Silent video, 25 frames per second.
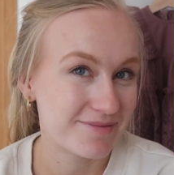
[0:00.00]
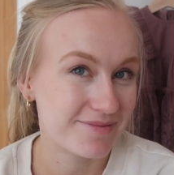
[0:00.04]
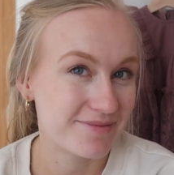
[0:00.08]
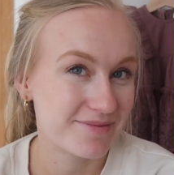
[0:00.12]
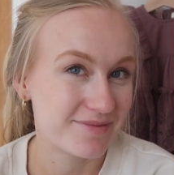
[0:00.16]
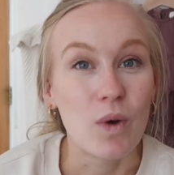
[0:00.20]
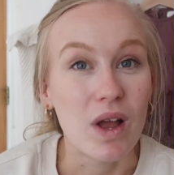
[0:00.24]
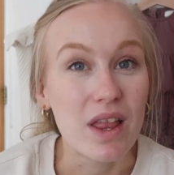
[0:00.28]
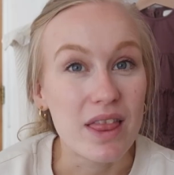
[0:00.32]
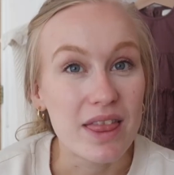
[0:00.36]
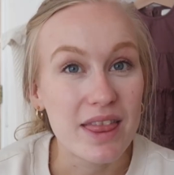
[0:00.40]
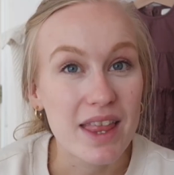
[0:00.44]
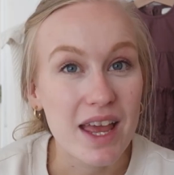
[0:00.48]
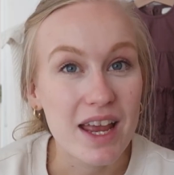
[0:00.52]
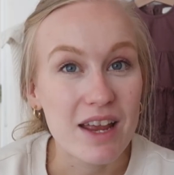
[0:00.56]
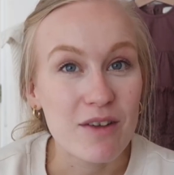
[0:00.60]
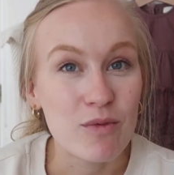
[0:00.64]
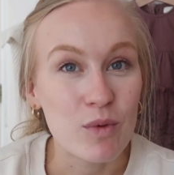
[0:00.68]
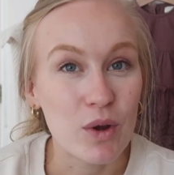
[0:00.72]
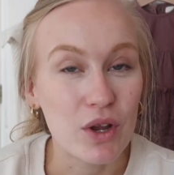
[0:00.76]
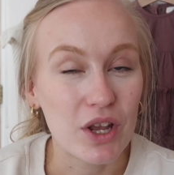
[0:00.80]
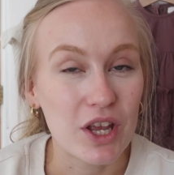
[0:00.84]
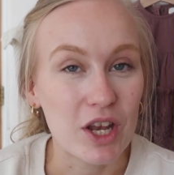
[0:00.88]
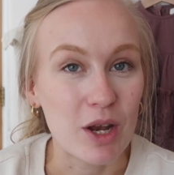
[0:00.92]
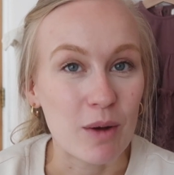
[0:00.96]
When they've
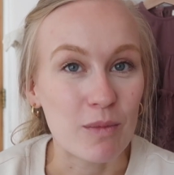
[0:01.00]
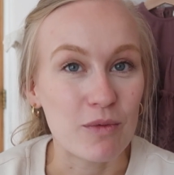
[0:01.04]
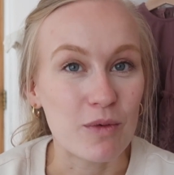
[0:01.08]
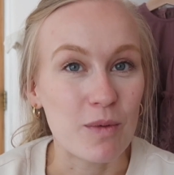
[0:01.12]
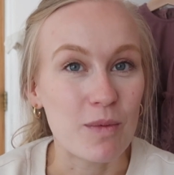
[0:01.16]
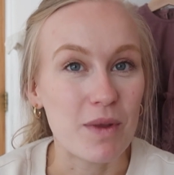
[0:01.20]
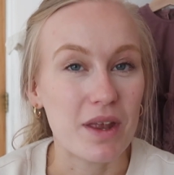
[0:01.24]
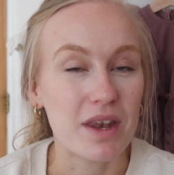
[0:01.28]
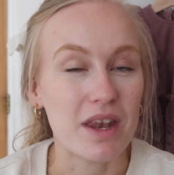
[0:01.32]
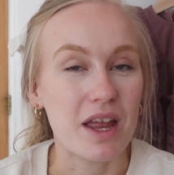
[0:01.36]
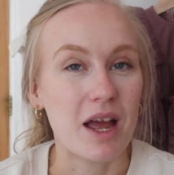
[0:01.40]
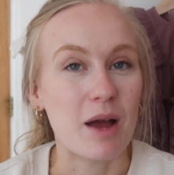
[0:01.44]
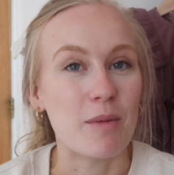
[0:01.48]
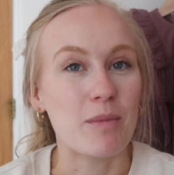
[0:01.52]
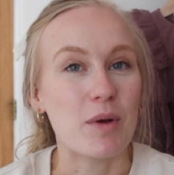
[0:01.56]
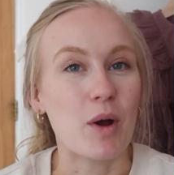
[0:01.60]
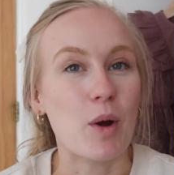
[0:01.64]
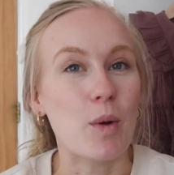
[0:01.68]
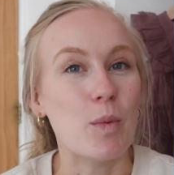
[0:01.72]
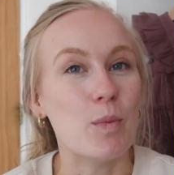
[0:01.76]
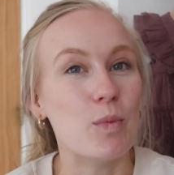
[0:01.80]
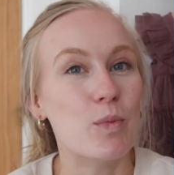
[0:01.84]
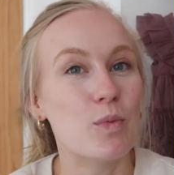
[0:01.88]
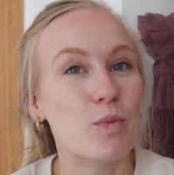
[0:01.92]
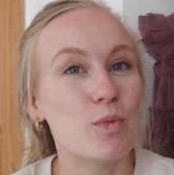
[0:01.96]
woken up from their nap,
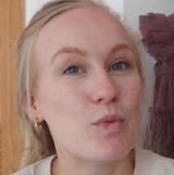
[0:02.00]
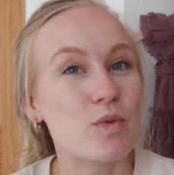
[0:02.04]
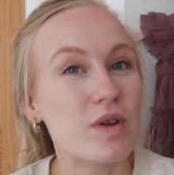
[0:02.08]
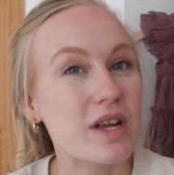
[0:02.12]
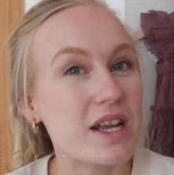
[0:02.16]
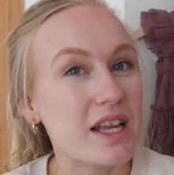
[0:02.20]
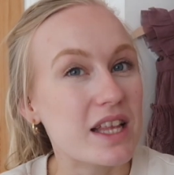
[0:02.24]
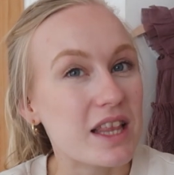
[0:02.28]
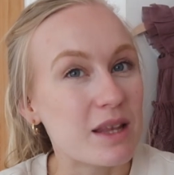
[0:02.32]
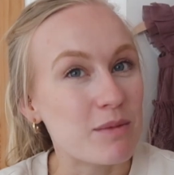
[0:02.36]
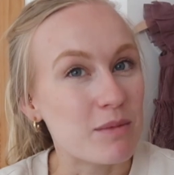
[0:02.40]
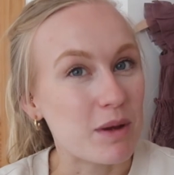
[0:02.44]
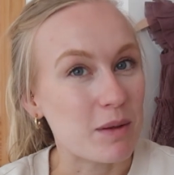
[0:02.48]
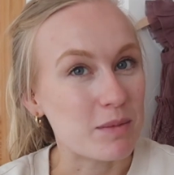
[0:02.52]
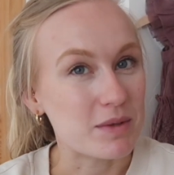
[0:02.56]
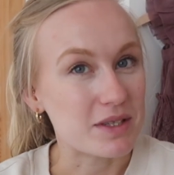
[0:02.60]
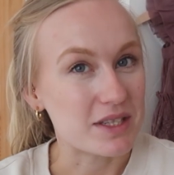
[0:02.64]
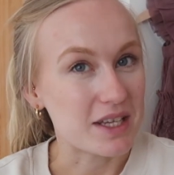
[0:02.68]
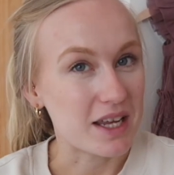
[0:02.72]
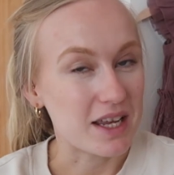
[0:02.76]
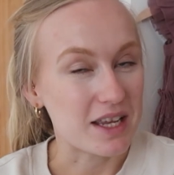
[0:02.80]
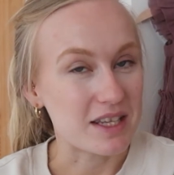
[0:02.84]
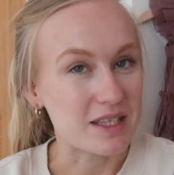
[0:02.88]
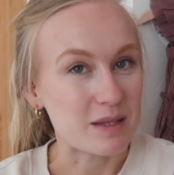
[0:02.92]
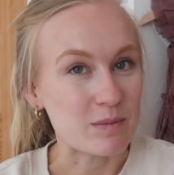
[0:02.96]
I'll bring them
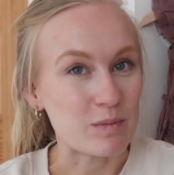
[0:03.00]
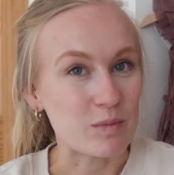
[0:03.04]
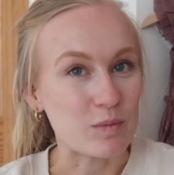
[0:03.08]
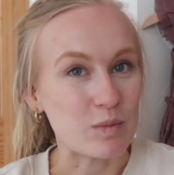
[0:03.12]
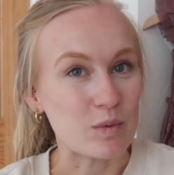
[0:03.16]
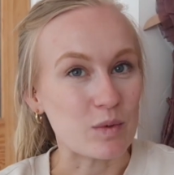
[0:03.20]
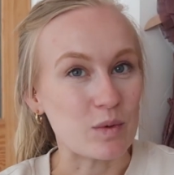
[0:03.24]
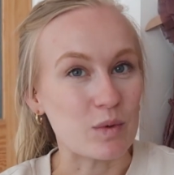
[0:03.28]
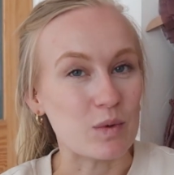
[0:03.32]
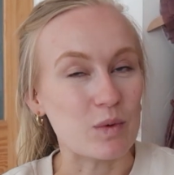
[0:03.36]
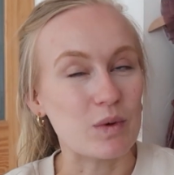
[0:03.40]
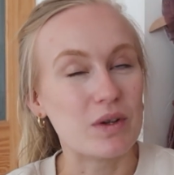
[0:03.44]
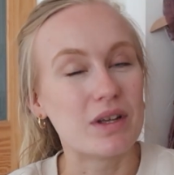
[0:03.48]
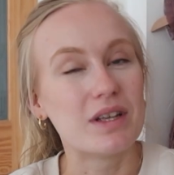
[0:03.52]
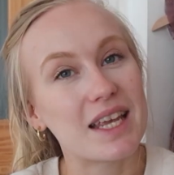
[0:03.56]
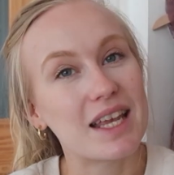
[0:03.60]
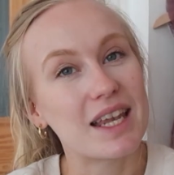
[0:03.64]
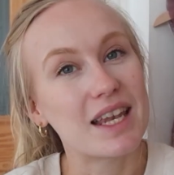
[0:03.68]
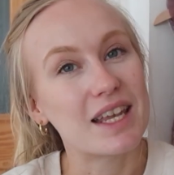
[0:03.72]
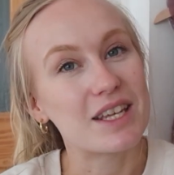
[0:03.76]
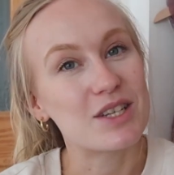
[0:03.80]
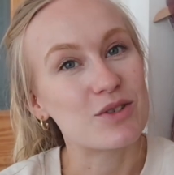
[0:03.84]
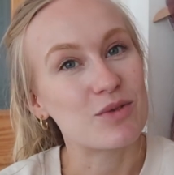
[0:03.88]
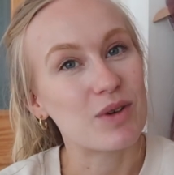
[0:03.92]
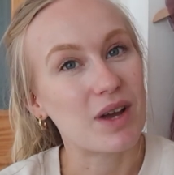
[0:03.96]
upstairs and we'll say a
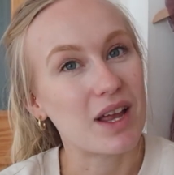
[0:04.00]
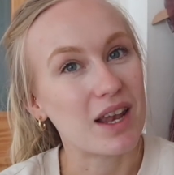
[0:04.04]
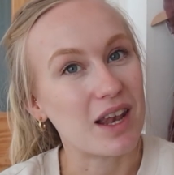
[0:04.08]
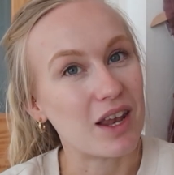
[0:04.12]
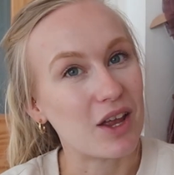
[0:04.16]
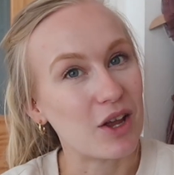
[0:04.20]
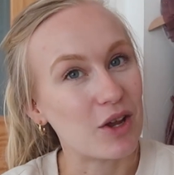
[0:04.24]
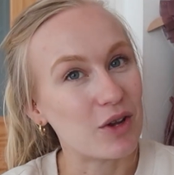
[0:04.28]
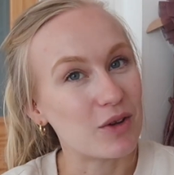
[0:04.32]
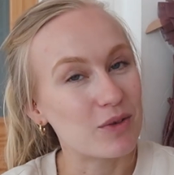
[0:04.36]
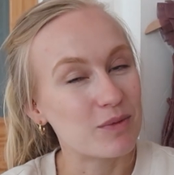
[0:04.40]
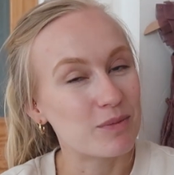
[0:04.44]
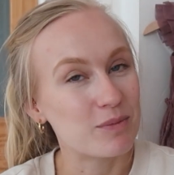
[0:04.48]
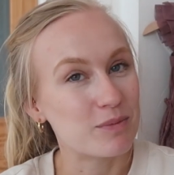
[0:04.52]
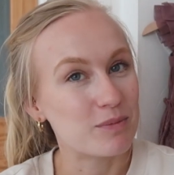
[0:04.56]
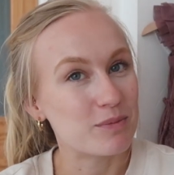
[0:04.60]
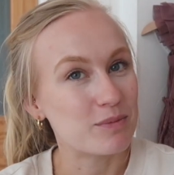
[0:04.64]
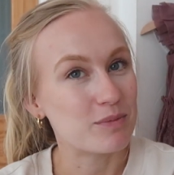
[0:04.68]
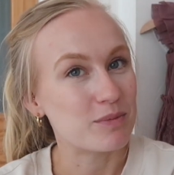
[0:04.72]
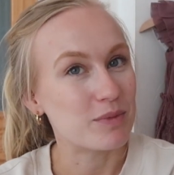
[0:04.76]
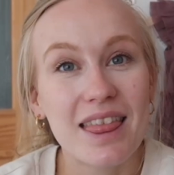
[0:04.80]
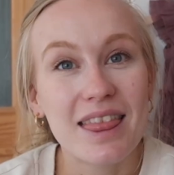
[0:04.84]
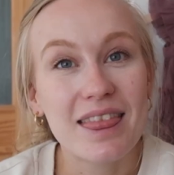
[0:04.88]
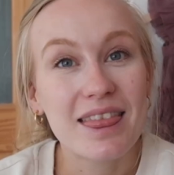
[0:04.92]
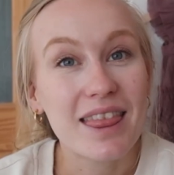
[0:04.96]
little hello.
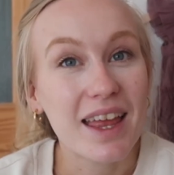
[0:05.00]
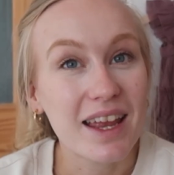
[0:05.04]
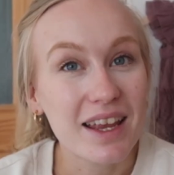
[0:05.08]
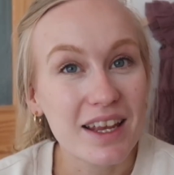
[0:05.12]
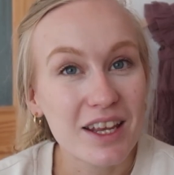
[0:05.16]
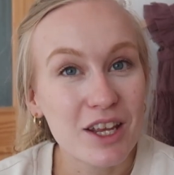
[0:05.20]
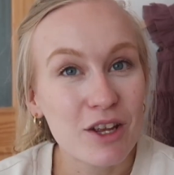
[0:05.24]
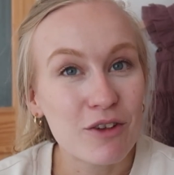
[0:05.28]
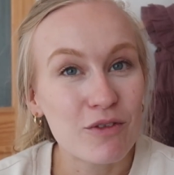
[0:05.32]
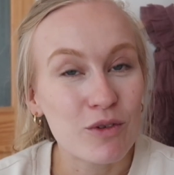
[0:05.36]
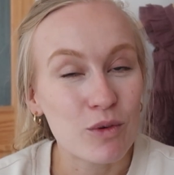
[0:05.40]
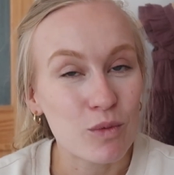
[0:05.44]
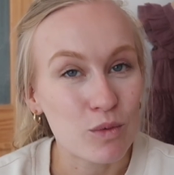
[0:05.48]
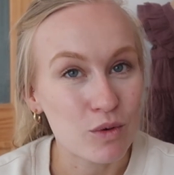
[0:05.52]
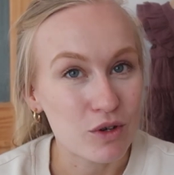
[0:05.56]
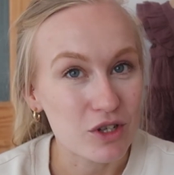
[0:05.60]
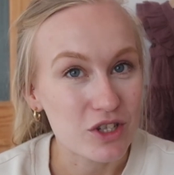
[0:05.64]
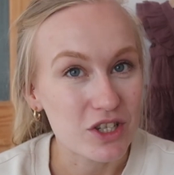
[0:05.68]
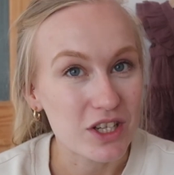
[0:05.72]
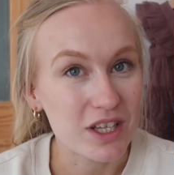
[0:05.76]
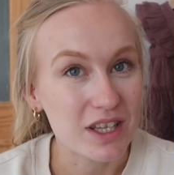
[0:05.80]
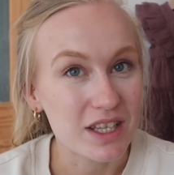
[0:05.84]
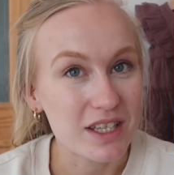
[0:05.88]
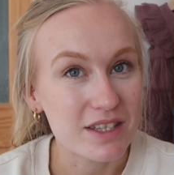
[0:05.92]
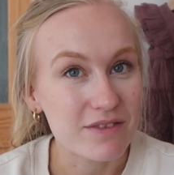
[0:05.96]
Thank you for
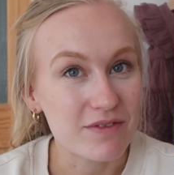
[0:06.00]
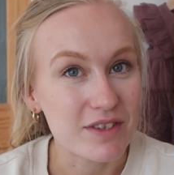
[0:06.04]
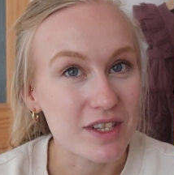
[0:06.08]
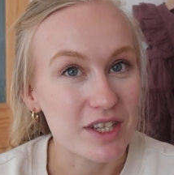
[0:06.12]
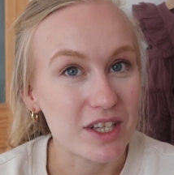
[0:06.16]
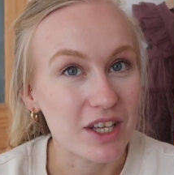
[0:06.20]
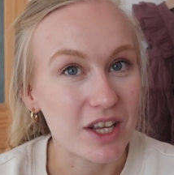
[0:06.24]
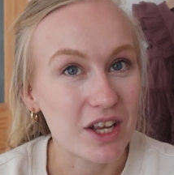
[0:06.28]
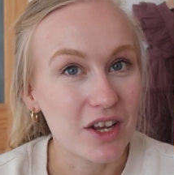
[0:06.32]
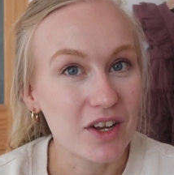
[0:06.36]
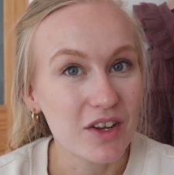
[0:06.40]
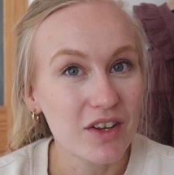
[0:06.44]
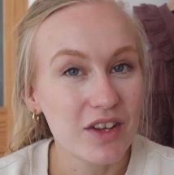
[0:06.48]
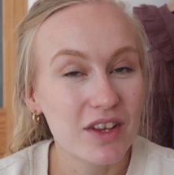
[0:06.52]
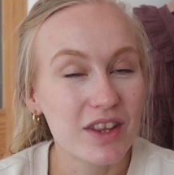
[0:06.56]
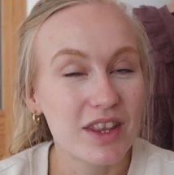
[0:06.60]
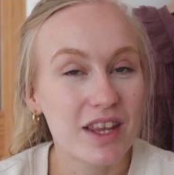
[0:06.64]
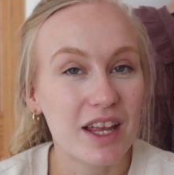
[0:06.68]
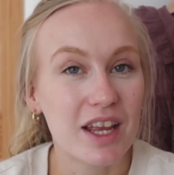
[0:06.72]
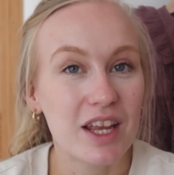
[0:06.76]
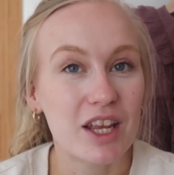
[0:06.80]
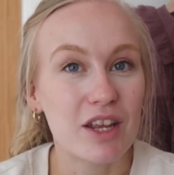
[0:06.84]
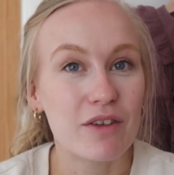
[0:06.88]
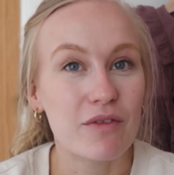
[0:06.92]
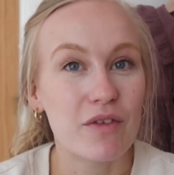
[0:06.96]
watching this video.
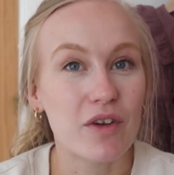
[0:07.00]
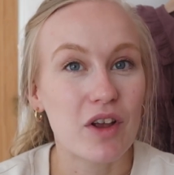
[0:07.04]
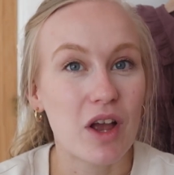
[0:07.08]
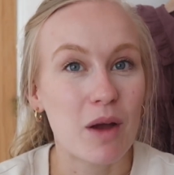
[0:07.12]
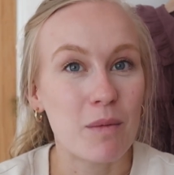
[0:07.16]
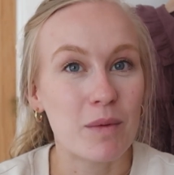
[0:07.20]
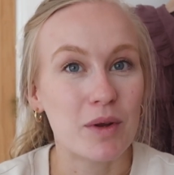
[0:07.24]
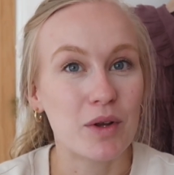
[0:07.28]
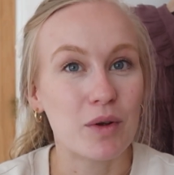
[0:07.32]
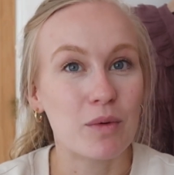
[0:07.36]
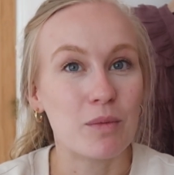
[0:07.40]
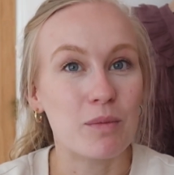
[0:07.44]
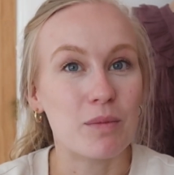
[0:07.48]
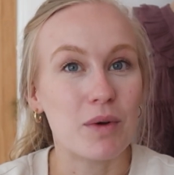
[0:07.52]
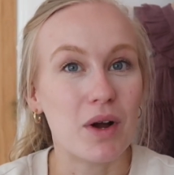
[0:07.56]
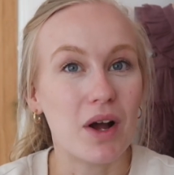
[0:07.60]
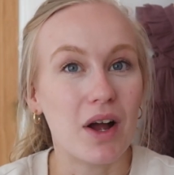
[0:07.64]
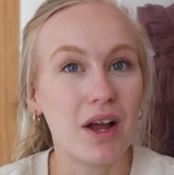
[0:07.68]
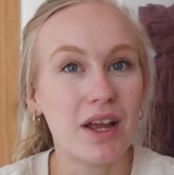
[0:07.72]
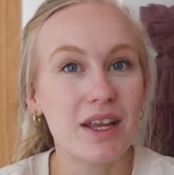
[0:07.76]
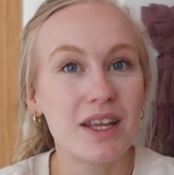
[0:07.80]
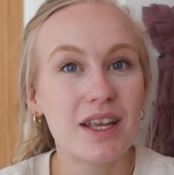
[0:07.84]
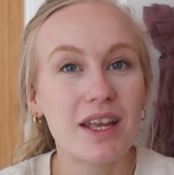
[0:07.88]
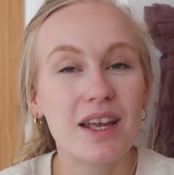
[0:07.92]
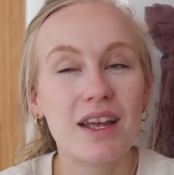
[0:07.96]
Thank you for coming on
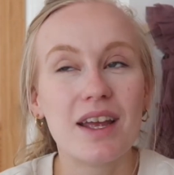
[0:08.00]
by.